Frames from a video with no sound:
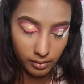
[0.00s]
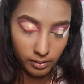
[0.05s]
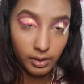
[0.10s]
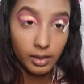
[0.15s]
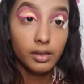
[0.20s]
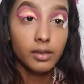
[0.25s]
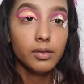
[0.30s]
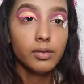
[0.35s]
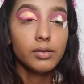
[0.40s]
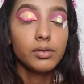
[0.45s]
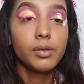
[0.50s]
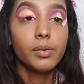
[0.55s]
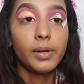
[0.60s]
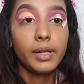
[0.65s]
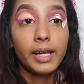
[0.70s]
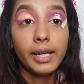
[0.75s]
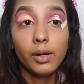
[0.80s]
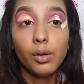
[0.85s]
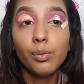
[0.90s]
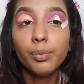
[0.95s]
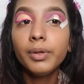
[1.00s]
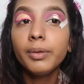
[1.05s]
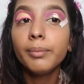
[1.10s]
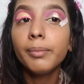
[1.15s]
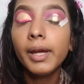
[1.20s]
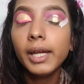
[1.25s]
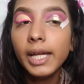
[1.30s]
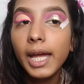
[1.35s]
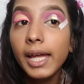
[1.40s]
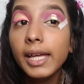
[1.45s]
Yep, so when I open
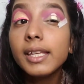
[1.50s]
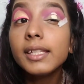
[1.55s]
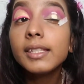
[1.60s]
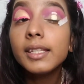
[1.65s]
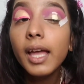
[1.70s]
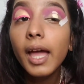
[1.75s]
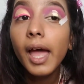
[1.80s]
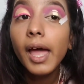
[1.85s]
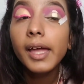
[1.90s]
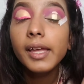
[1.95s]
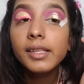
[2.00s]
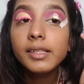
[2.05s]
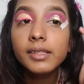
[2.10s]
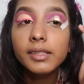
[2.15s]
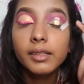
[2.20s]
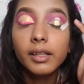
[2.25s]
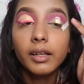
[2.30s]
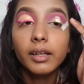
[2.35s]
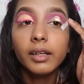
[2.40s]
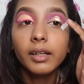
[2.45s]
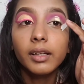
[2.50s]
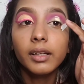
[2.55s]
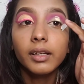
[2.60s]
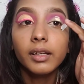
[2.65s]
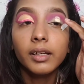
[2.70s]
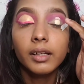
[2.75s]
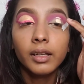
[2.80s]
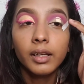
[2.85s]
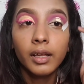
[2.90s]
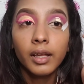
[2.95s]
my eyes, guys, the